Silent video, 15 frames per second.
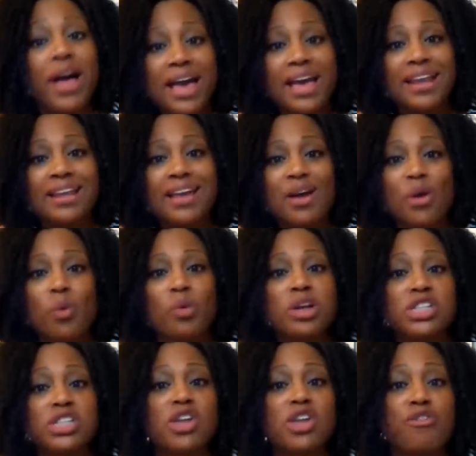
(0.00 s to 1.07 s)
But
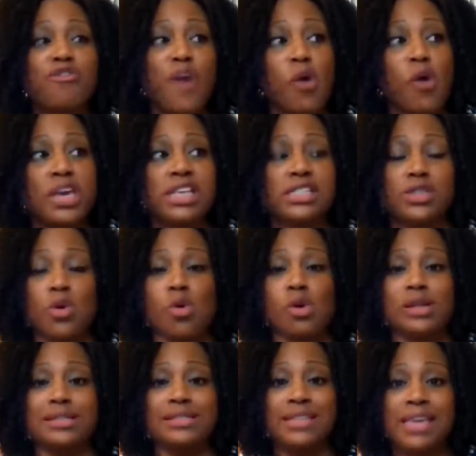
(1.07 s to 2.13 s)
we're so
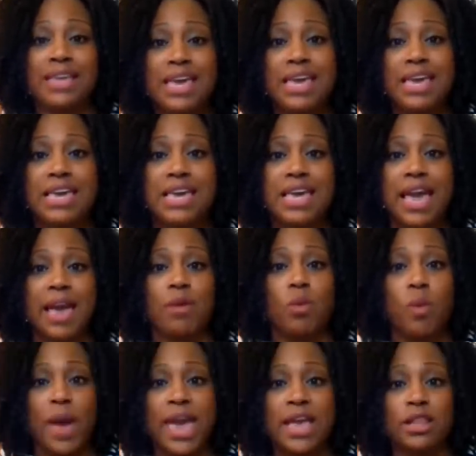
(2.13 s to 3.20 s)
focused on tea
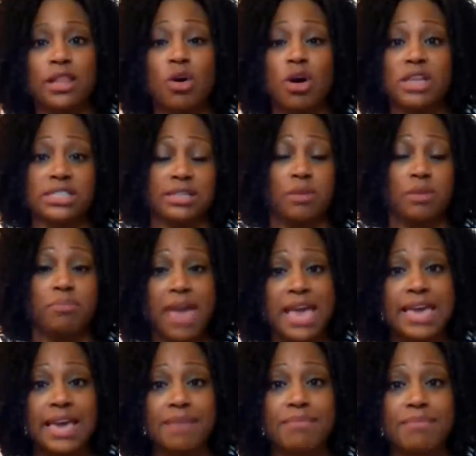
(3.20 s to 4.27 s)
and weight loss
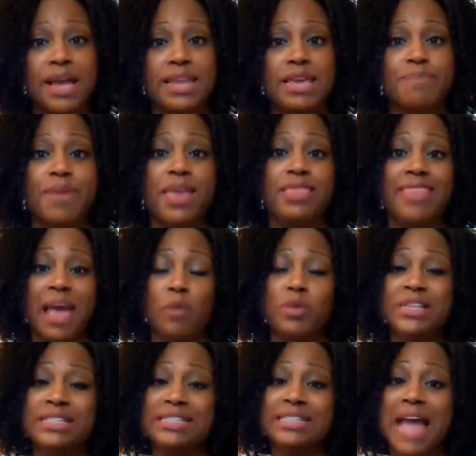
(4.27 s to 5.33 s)
or making money
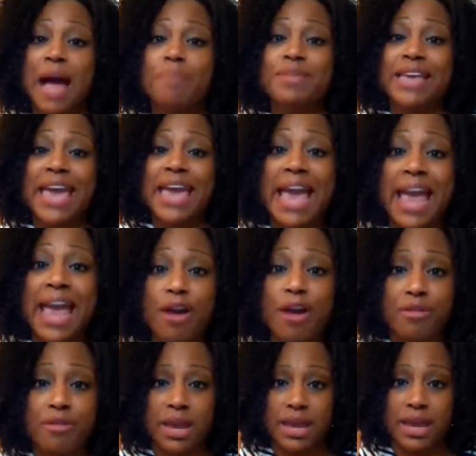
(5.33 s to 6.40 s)
that we stop
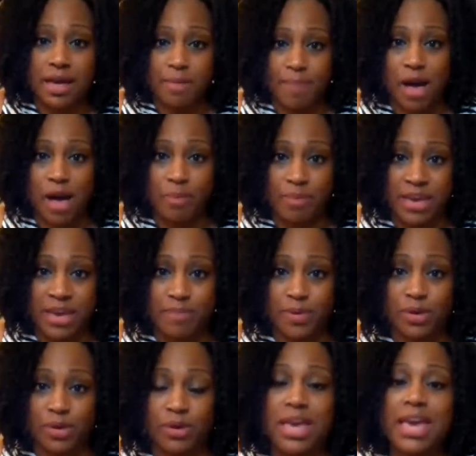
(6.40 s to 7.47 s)
caring about
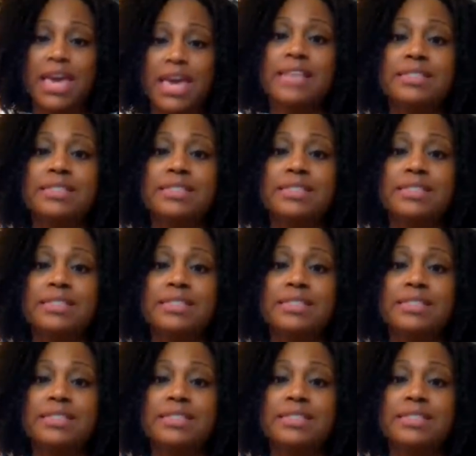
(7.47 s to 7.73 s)
people.